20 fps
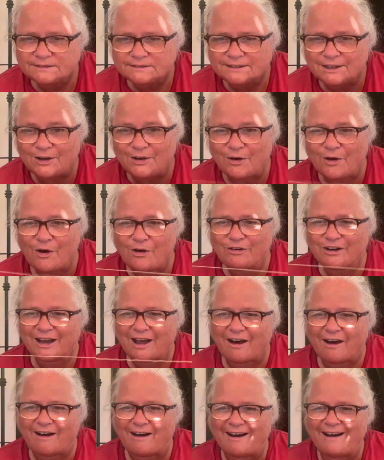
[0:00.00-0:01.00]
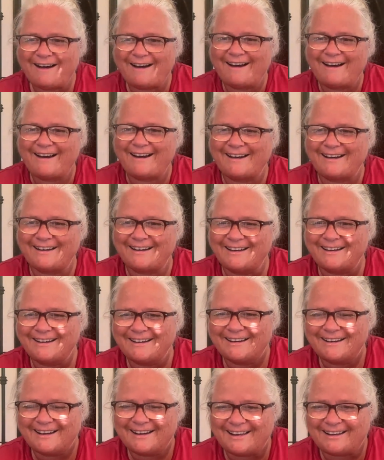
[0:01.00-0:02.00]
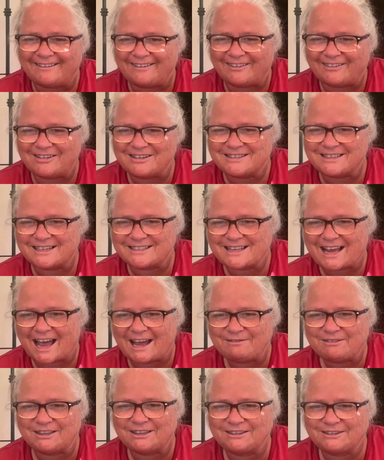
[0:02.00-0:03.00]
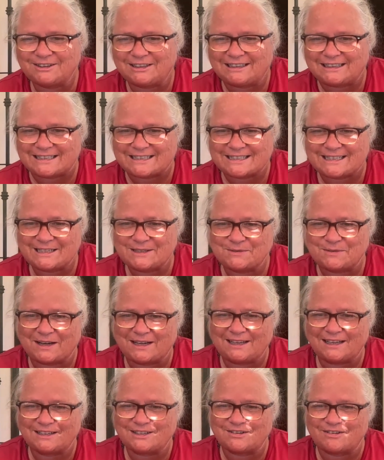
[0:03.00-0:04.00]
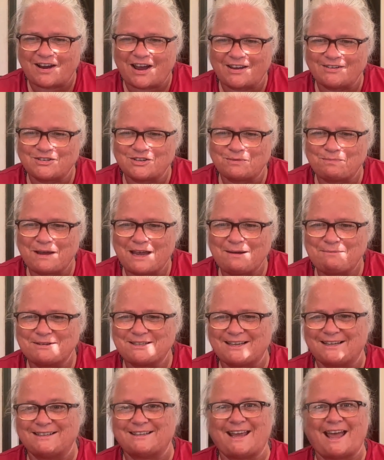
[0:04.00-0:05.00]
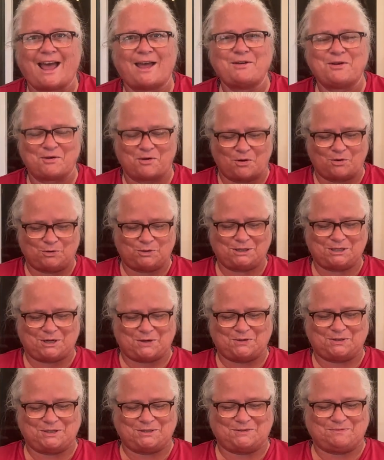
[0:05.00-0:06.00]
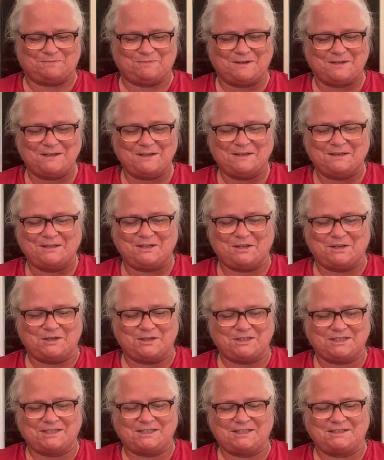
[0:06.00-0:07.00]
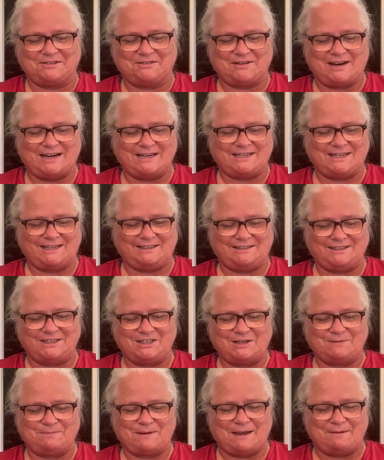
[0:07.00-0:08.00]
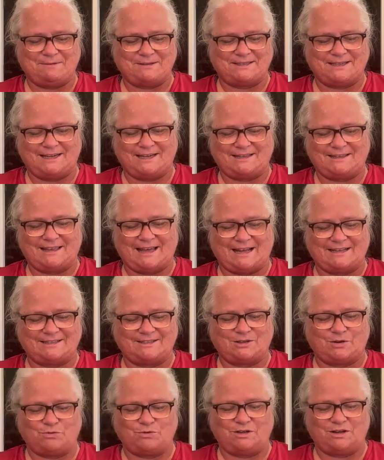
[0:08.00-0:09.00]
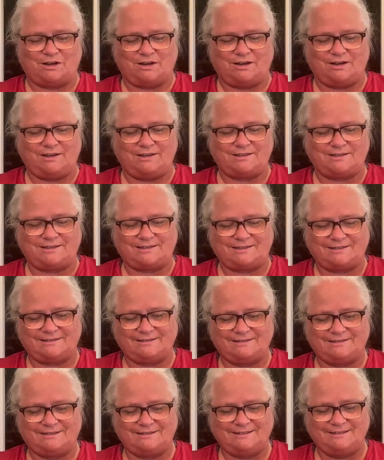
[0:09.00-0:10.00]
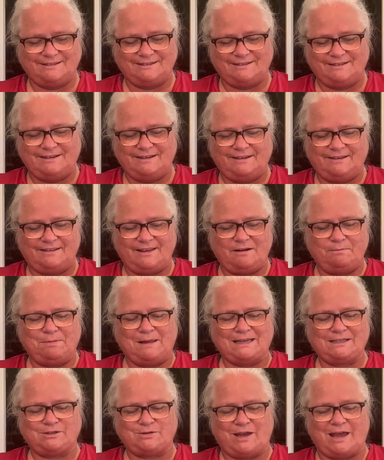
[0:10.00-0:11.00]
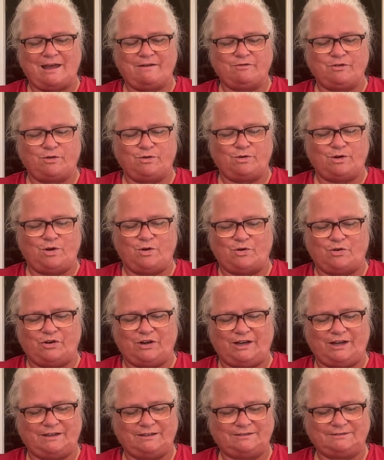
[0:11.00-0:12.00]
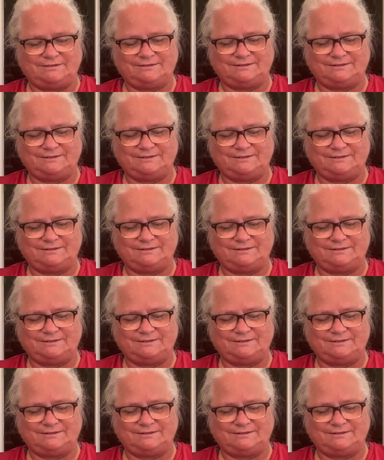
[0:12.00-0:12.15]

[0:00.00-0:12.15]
Lori, hi. Lori says, I'm going to listen while I drive to babysit. Yeah, you're always going to your grandchildren to babysit. That's so nice. They're blessed to have you, Lori.